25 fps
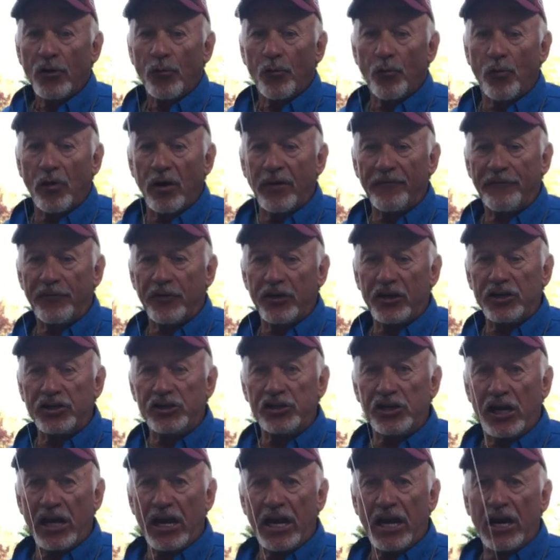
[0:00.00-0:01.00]
one for the
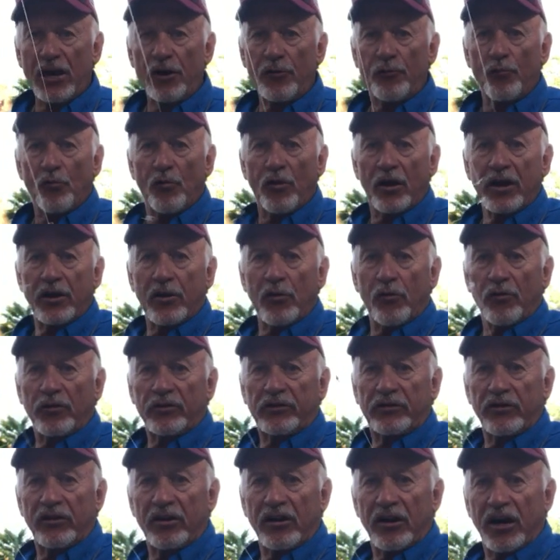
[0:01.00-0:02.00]
jig, one going
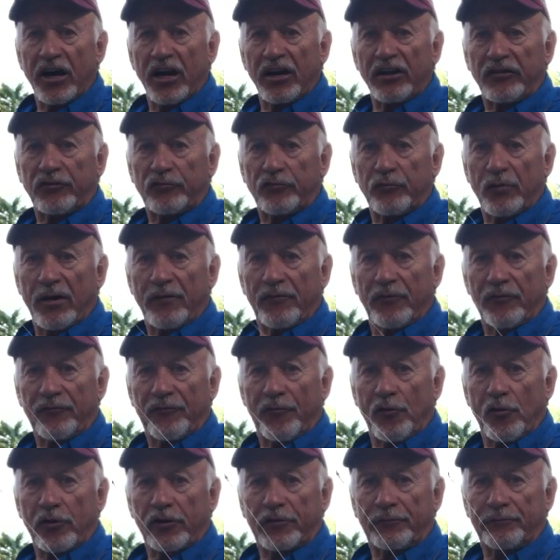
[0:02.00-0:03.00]
to the other swivel
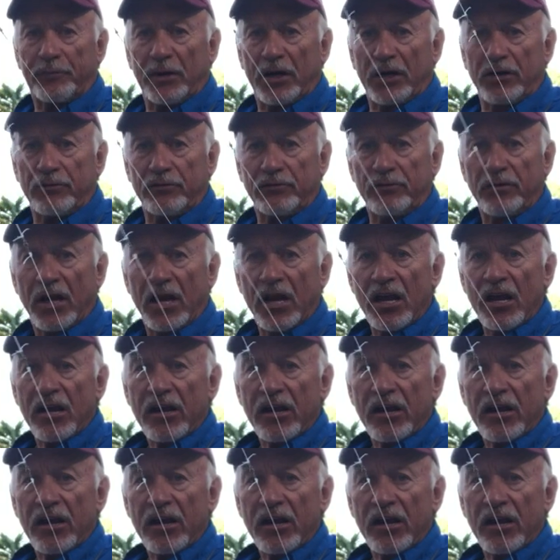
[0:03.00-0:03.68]
for the spoon.